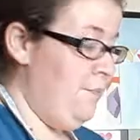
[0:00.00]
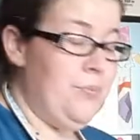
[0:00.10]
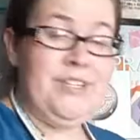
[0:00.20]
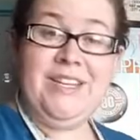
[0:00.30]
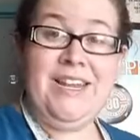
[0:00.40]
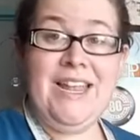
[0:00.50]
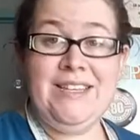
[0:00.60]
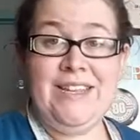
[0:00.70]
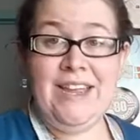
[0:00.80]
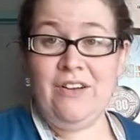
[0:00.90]
Put today's
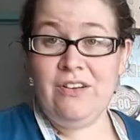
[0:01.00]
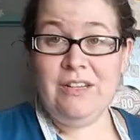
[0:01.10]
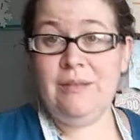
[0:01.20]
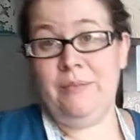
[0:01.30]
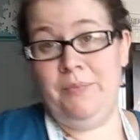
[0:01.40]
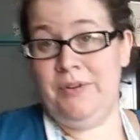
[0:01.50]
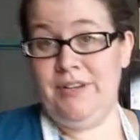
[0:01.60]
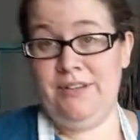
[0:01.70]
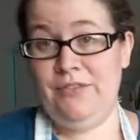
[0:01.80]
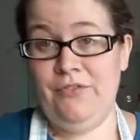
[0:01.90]
date on it, put
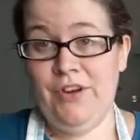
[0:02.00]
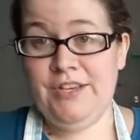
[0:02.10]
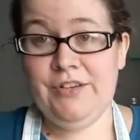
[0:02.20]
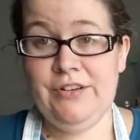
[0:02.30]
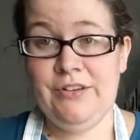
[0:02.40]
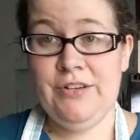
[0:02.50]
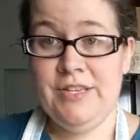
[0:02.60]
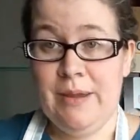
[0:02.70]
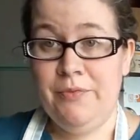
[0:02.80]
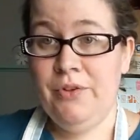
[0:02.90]
it in the freezer.
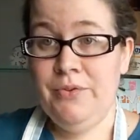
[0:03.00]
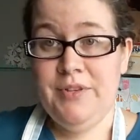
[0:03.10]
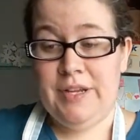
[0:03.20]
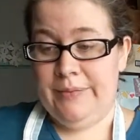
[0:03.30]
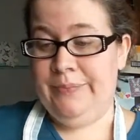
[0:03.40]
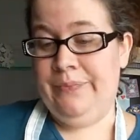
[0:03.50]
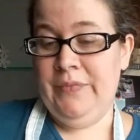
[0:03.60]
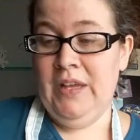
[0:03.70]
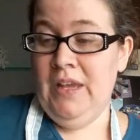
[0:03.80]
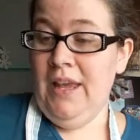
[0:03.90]
Step 2 is done.
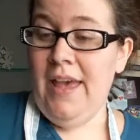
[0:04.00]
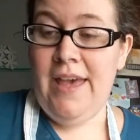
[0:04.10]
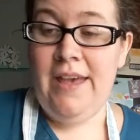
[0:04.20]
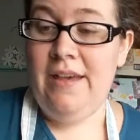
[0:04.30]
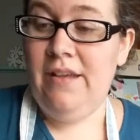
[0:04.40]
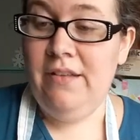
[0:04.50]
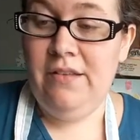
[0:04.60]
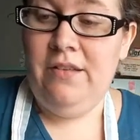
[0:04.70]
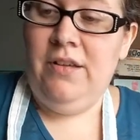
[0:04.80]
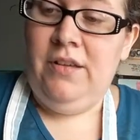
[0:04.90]

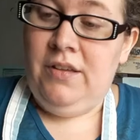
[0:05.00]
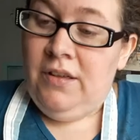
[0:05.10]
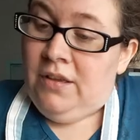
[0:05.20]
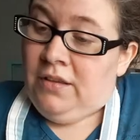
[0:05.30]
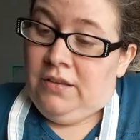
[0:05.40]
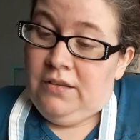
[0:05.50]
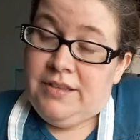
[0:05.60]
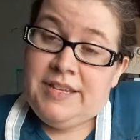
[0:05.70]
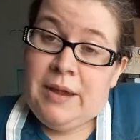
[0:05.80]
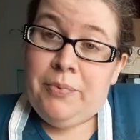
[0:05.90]
And
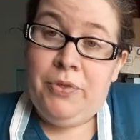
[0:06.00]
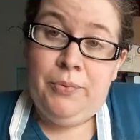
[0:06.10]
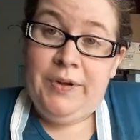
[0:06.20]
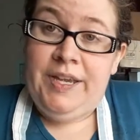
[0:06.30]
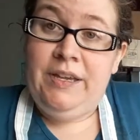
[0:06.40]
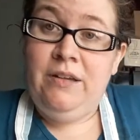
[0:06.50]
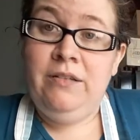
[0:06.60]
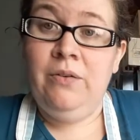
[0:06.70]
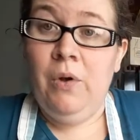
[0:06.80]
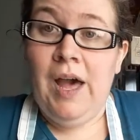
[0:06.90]
step 3
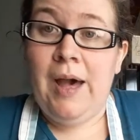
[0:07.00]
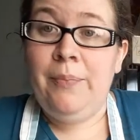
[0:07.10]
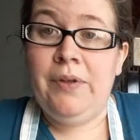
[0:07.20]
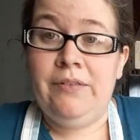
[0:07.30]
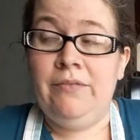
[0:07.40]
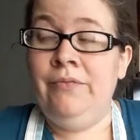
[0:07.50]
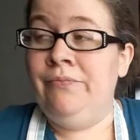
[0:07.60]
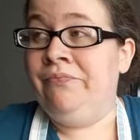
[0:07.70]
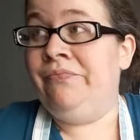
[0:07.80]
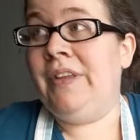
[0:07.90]
will happen
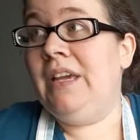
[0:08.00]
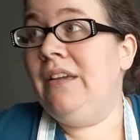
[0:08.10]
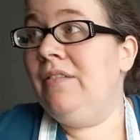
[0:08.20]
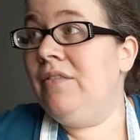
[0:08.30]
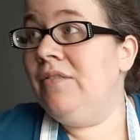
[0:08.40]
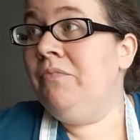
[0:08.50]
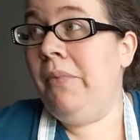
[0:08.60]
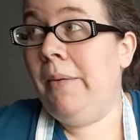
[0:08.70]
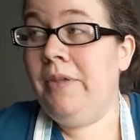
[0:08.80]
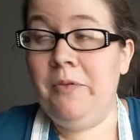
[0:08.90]
in
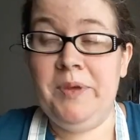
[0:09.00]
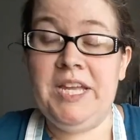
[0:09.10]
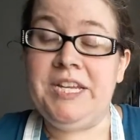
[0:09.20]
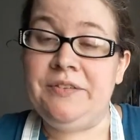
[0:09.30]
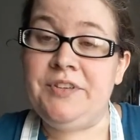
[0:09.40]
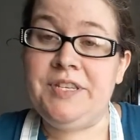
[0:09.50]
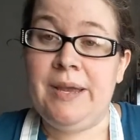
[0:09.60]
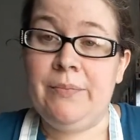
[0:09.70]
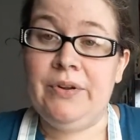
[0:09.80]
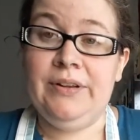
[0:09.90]
probably the beginning of
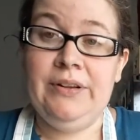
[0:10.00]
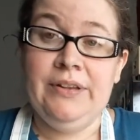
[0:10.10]
December.